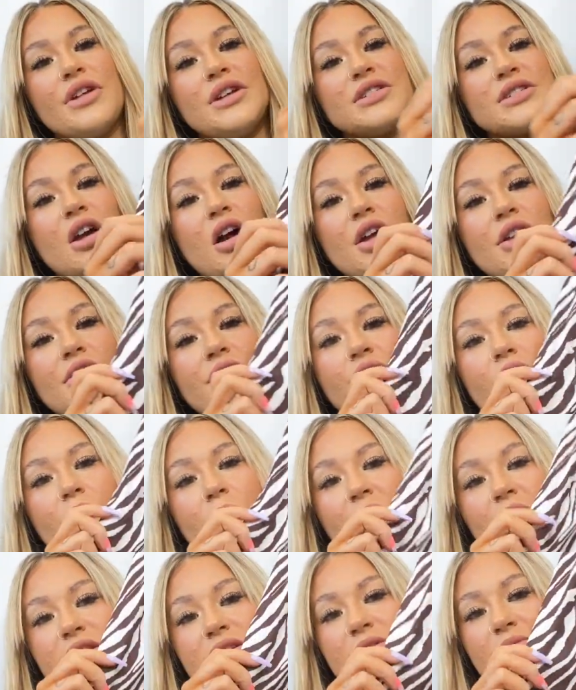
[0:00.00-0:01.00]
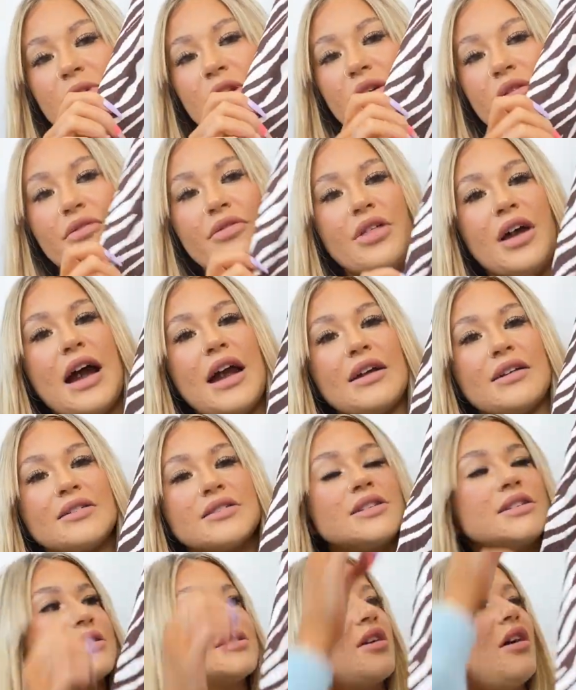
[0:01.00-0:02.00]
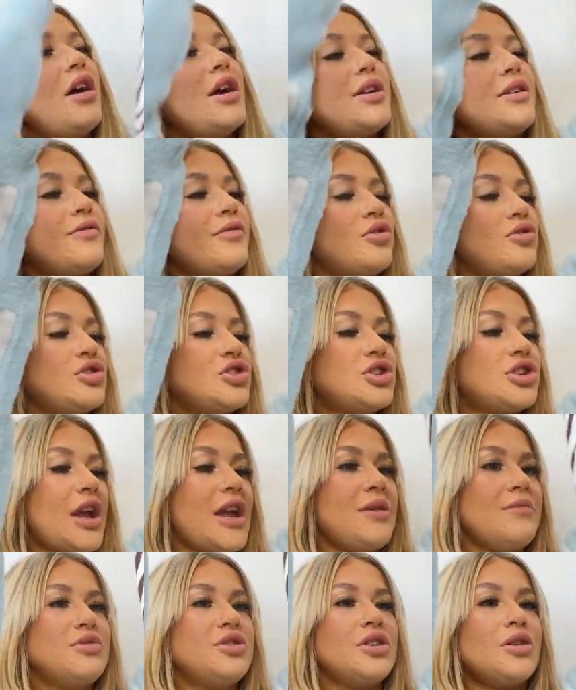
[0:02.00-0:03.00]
This kind of reminds me of that because it's kind of got shape